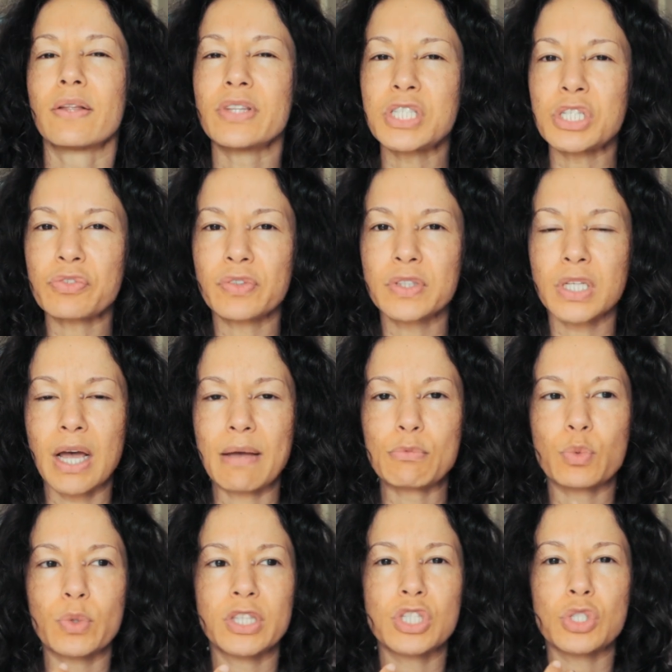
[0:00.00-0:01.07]
this is for
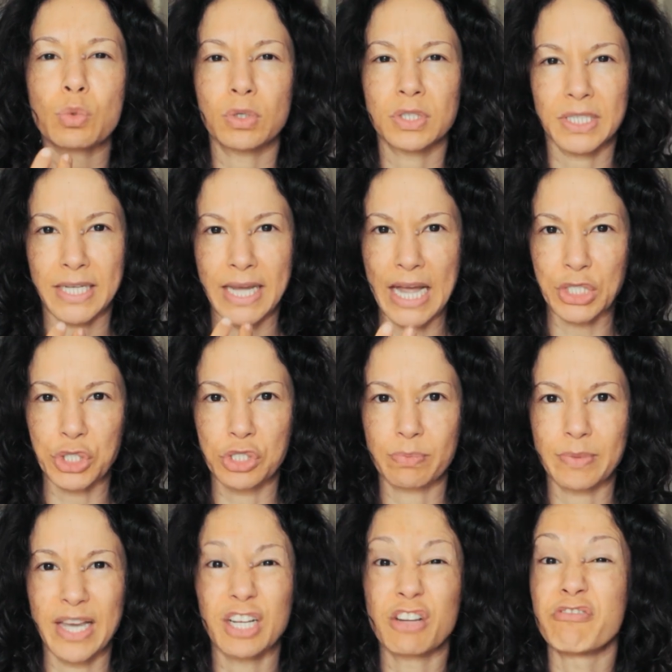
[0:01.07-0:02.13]
times when the squatter catches
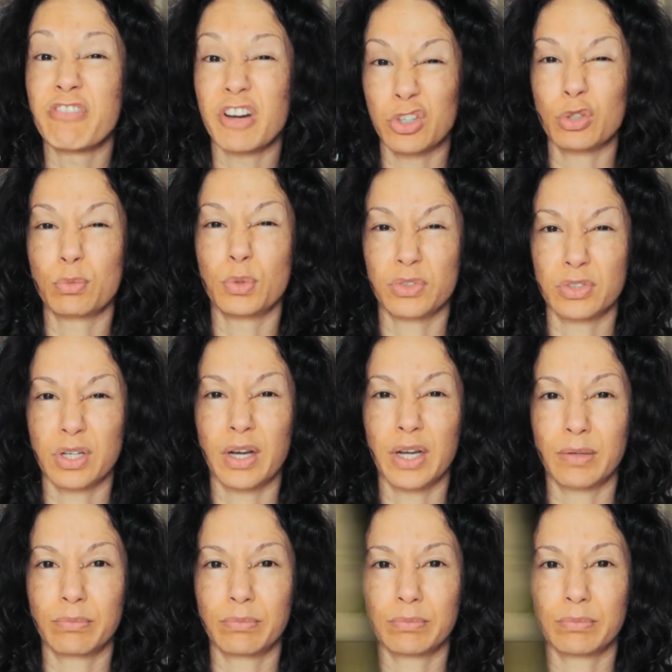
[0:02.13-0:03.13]
me at a vulnerable time.